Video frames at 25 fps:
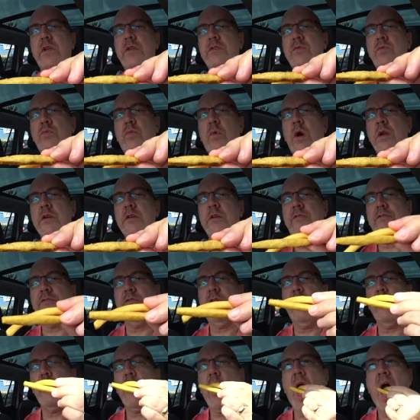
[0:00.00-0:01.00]
is
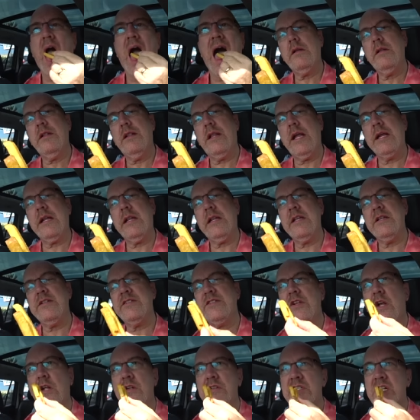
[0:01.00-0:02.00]
wonderful. Lightly
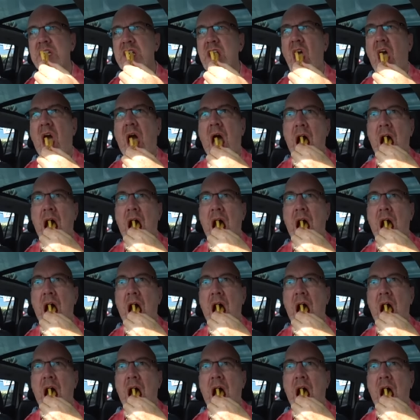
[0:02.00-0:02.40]
salted,